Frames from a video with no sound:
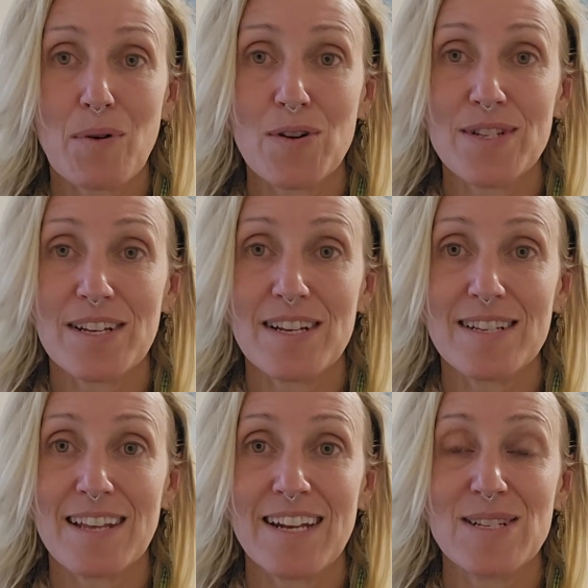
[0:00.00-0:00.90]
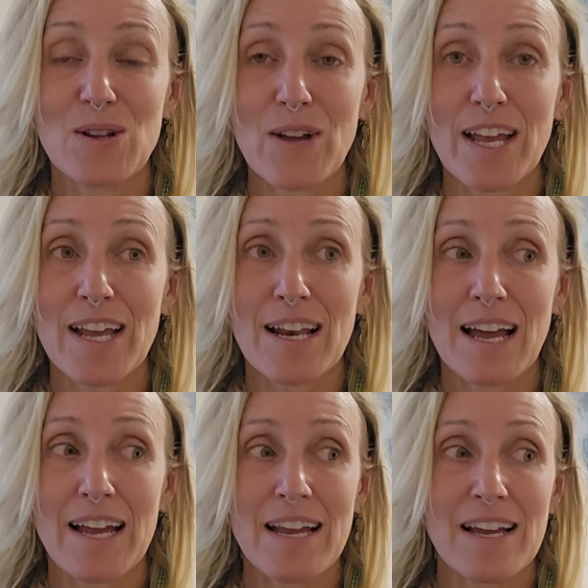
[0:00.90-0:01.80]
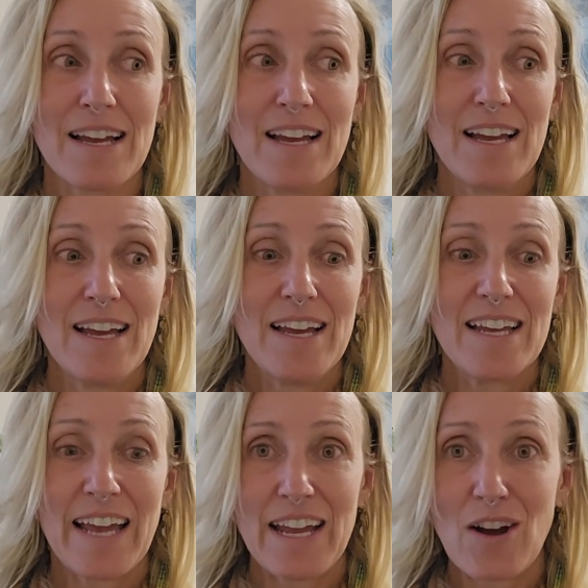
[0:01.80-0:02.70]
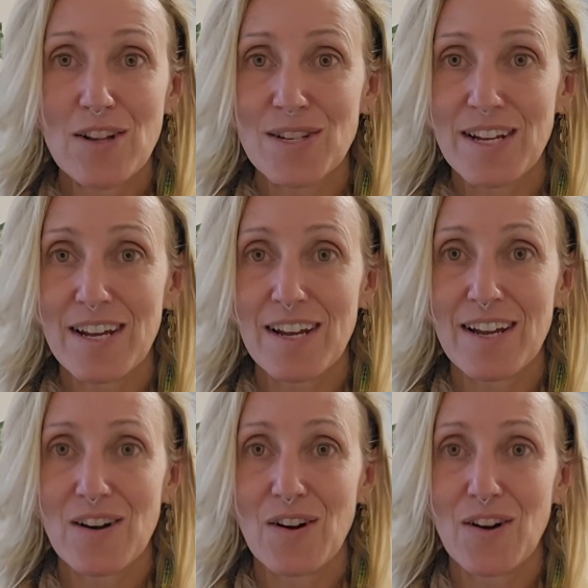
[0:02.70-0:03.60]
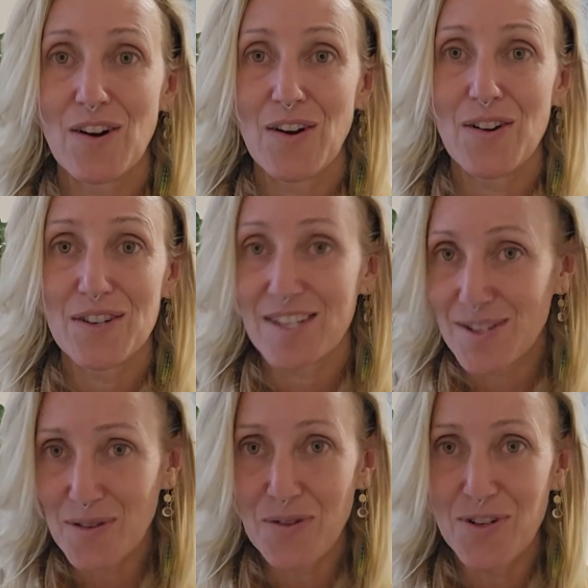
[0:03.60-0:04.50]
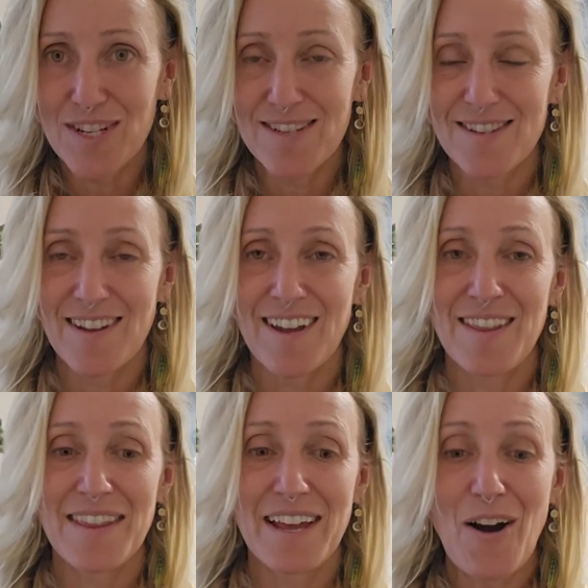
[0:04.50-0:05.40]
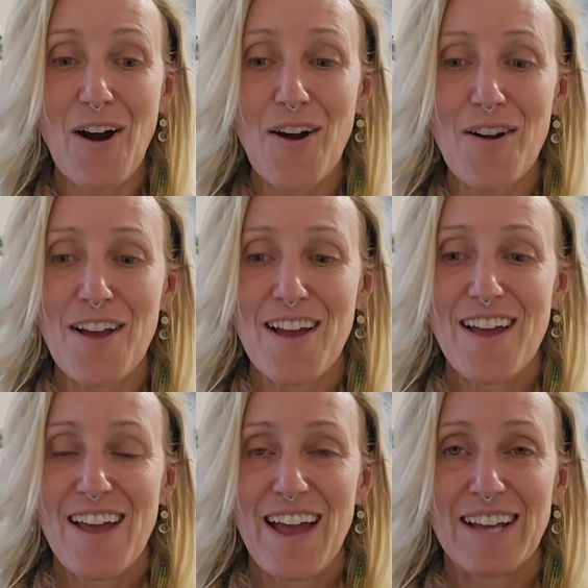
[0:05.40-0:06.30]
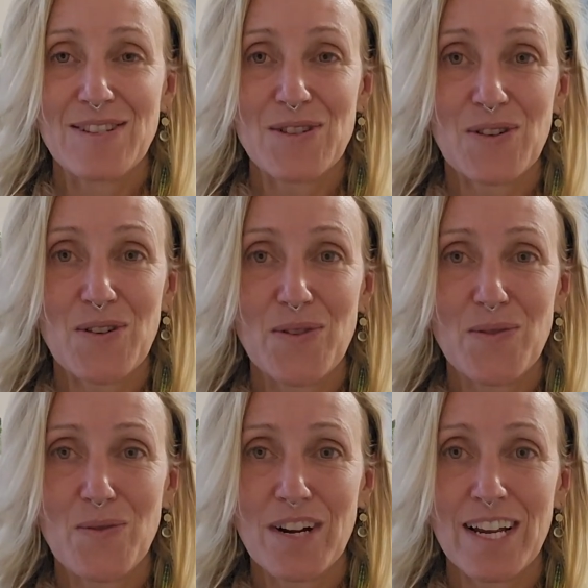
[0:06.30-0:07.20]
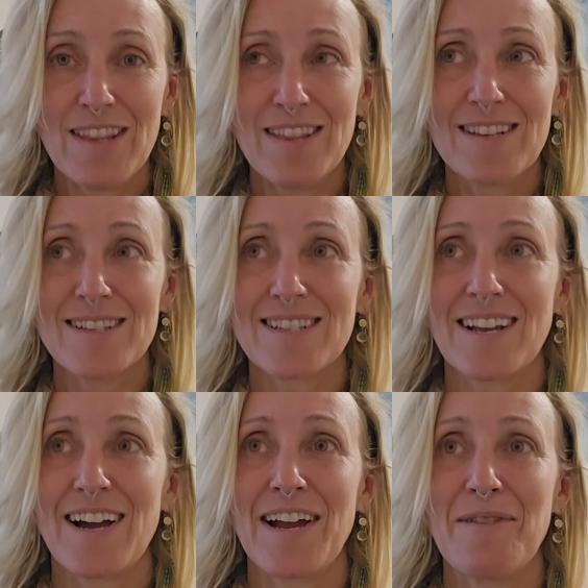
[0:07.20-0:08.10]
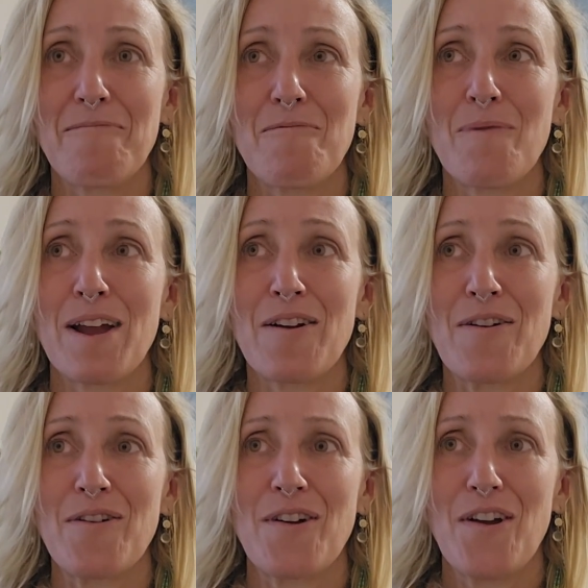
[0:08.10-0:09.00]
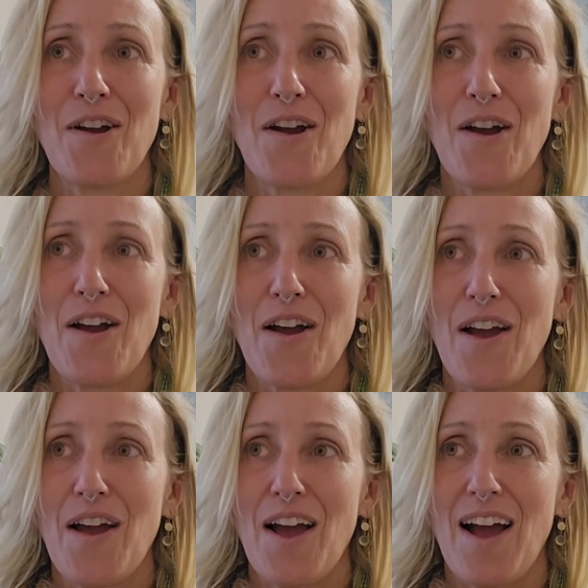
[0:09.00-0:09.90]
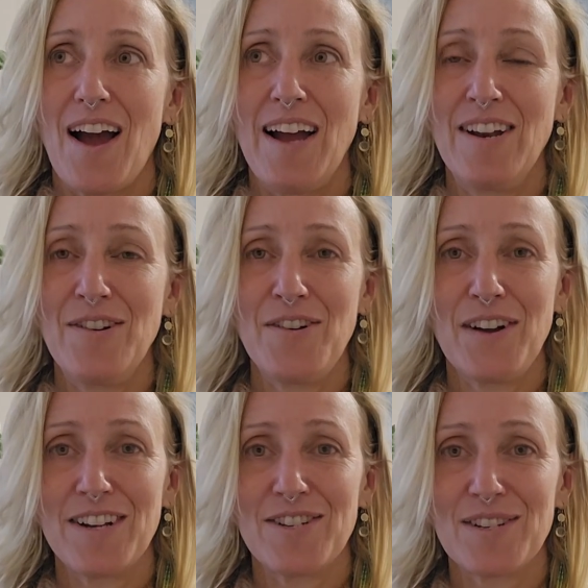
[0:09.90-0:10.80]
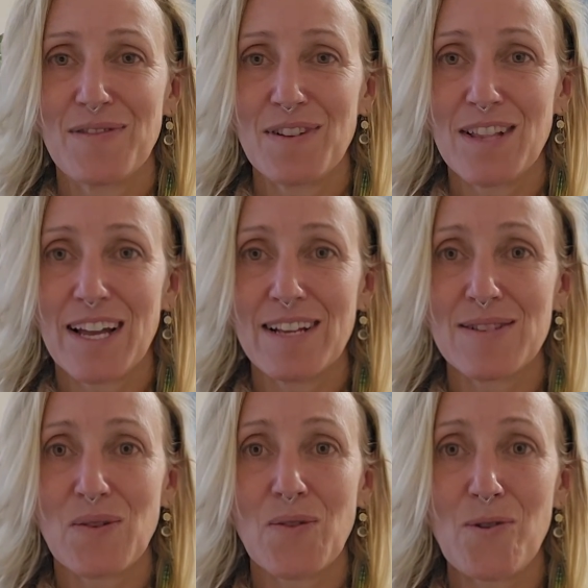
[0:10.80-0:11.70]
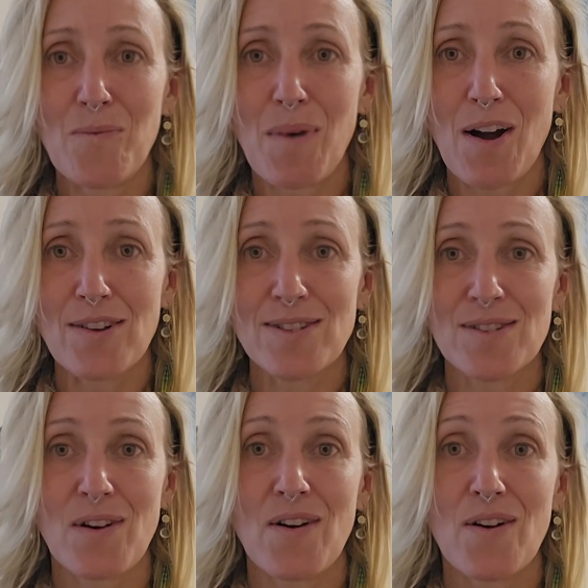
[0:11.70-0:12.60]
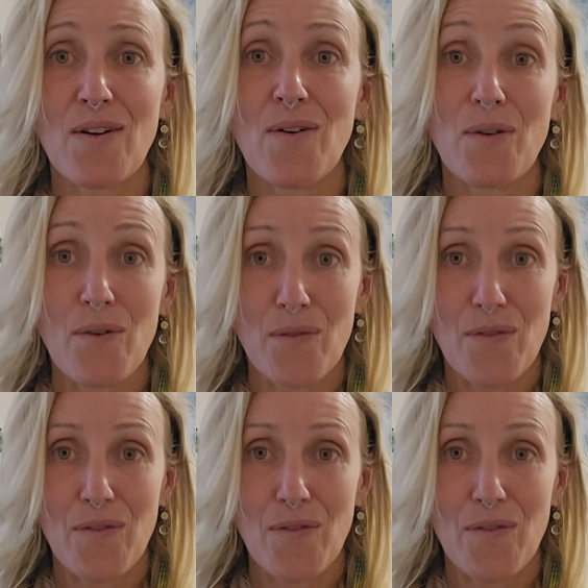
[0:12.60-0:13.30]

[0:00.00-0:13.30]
process that is looking like chaotic distortions, and they are. And so we're in this time where, I don't know, I just feel like it's all masks are off.